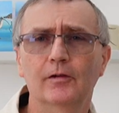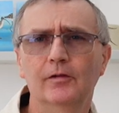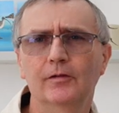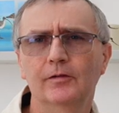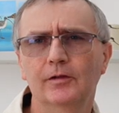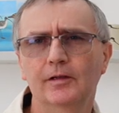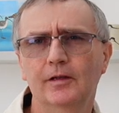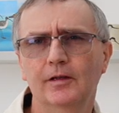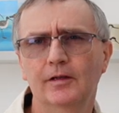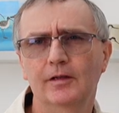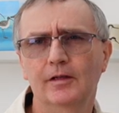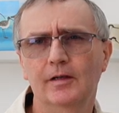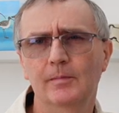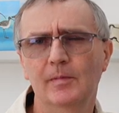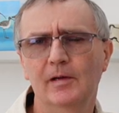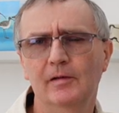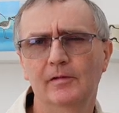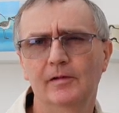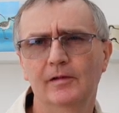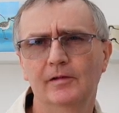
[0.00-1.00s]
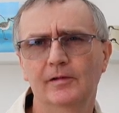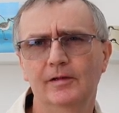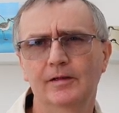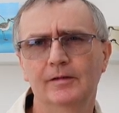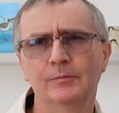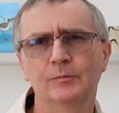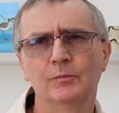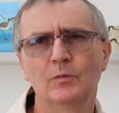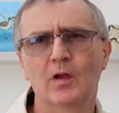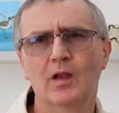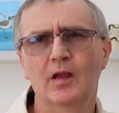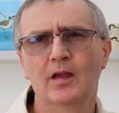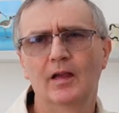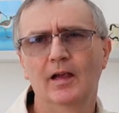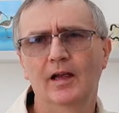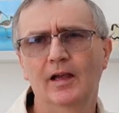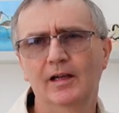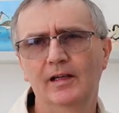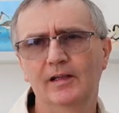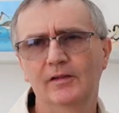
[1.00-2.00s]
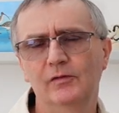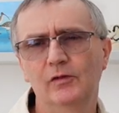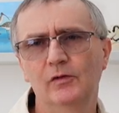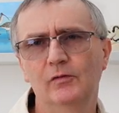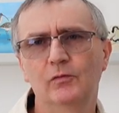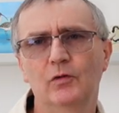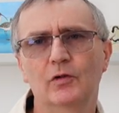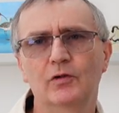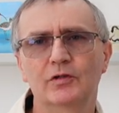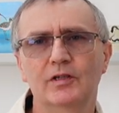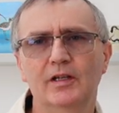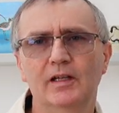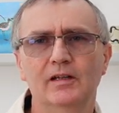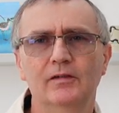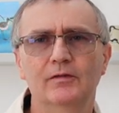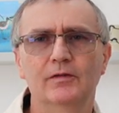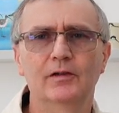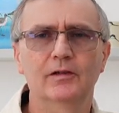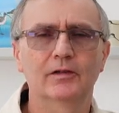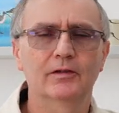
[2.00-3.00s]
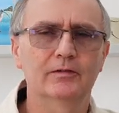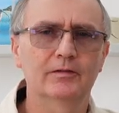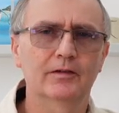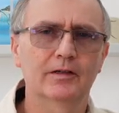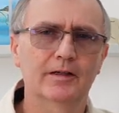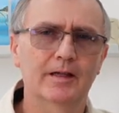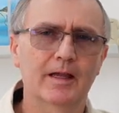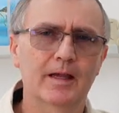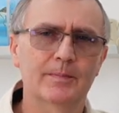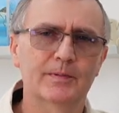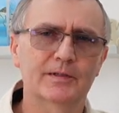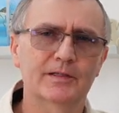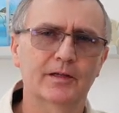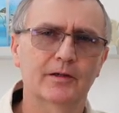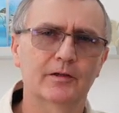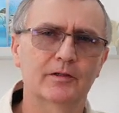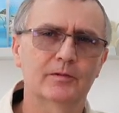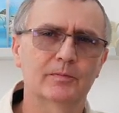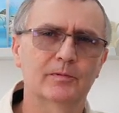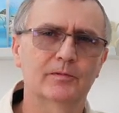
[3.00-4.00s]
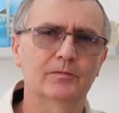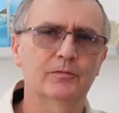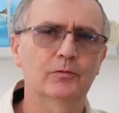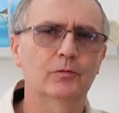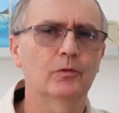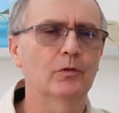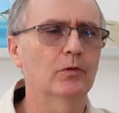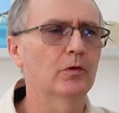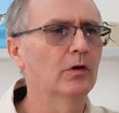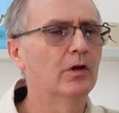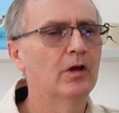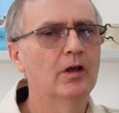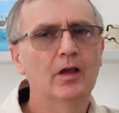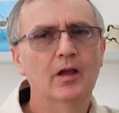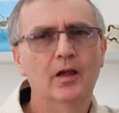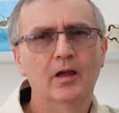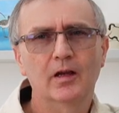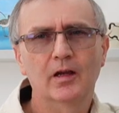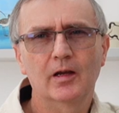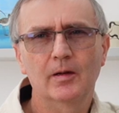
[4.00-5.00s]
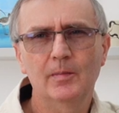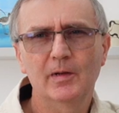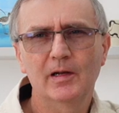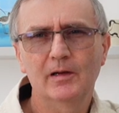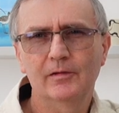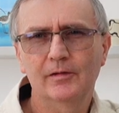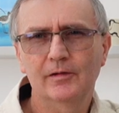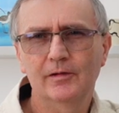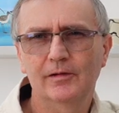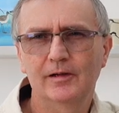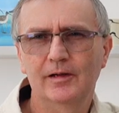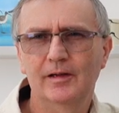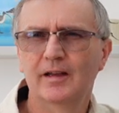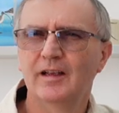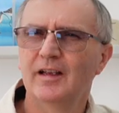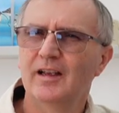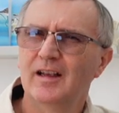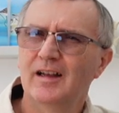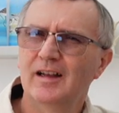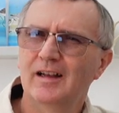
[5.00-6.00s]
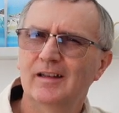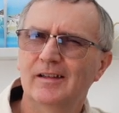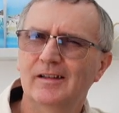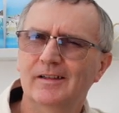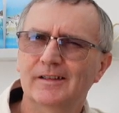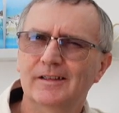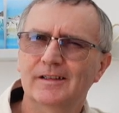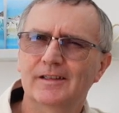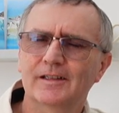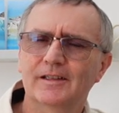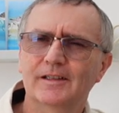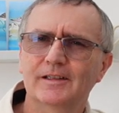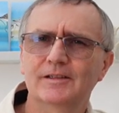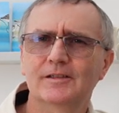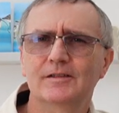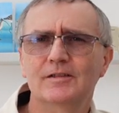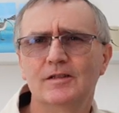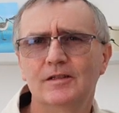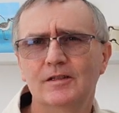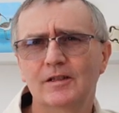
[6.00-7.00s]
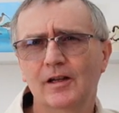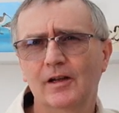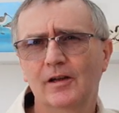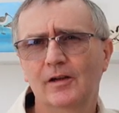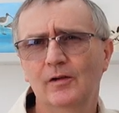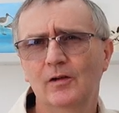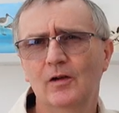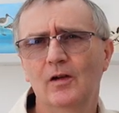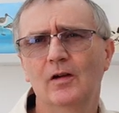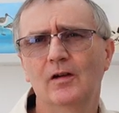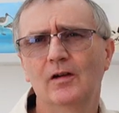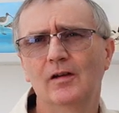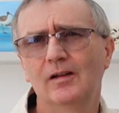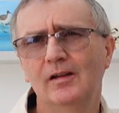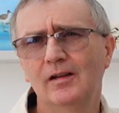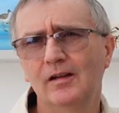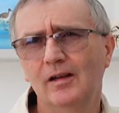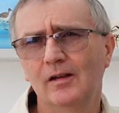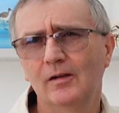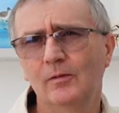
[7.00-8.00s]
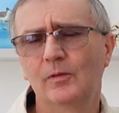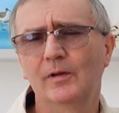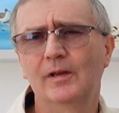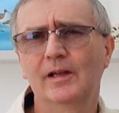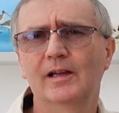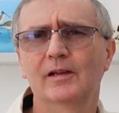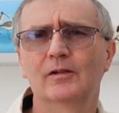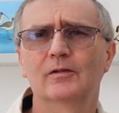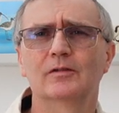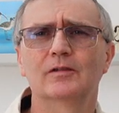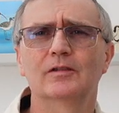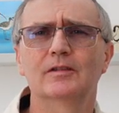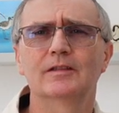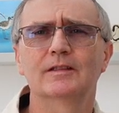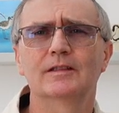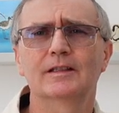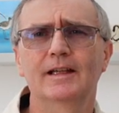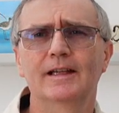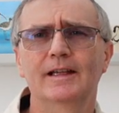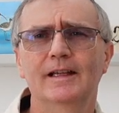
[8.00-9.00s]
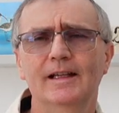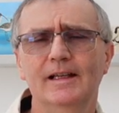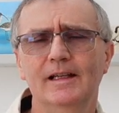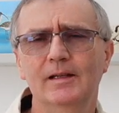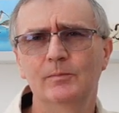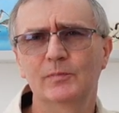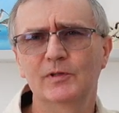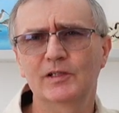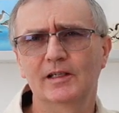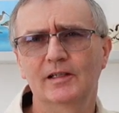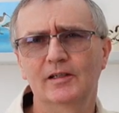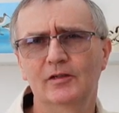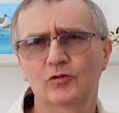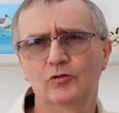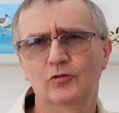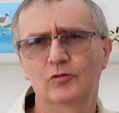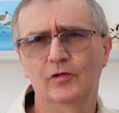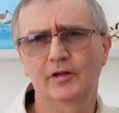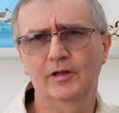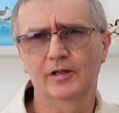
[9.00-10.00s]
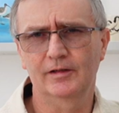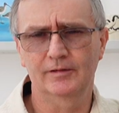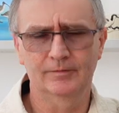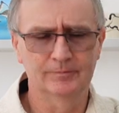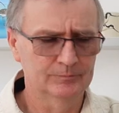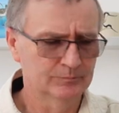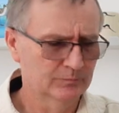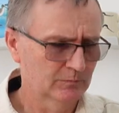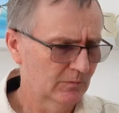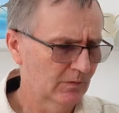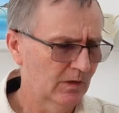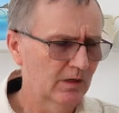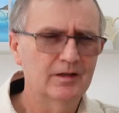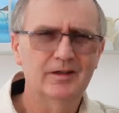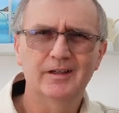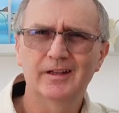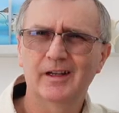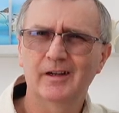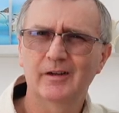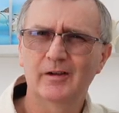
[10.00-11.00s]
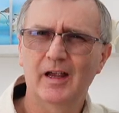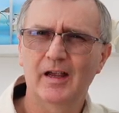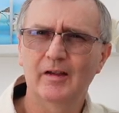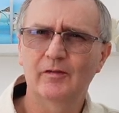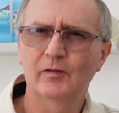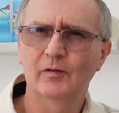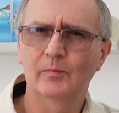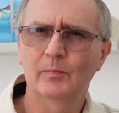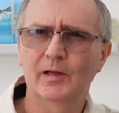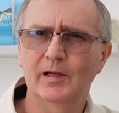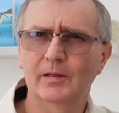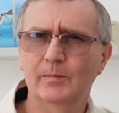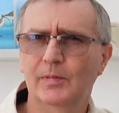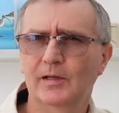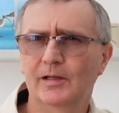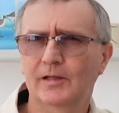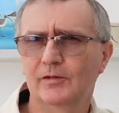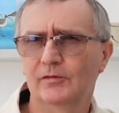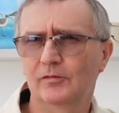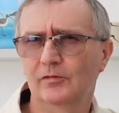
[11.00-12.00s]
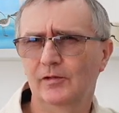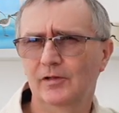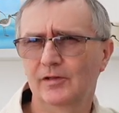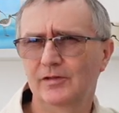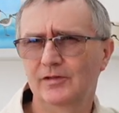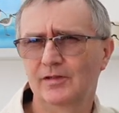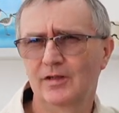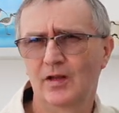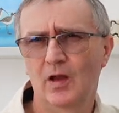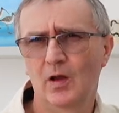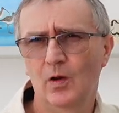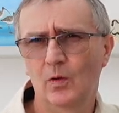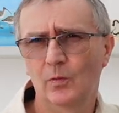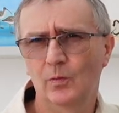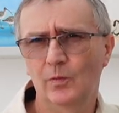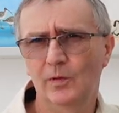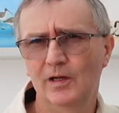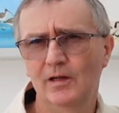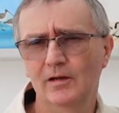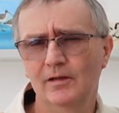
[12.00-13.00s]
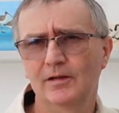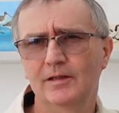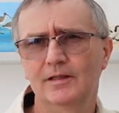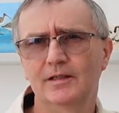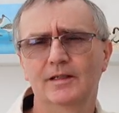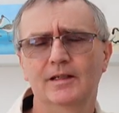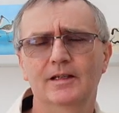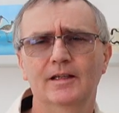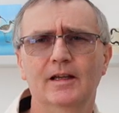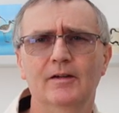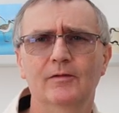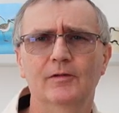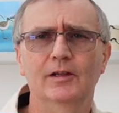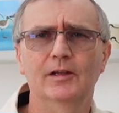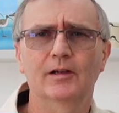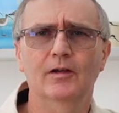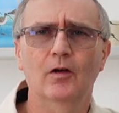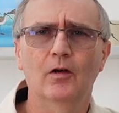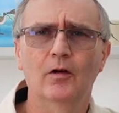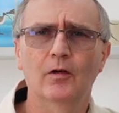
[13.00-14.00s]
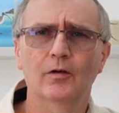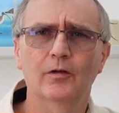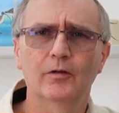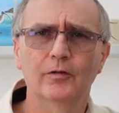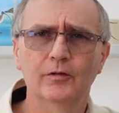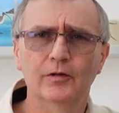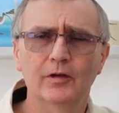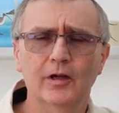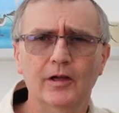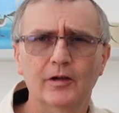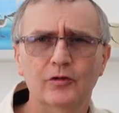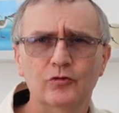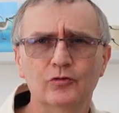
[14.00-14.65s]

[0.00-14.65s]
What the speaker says: on Camilla and I. And if you've watched any of our episodes before, Camilla and I like to go without taking any particular strain. No heavy backpacks for us. We like to take everything on a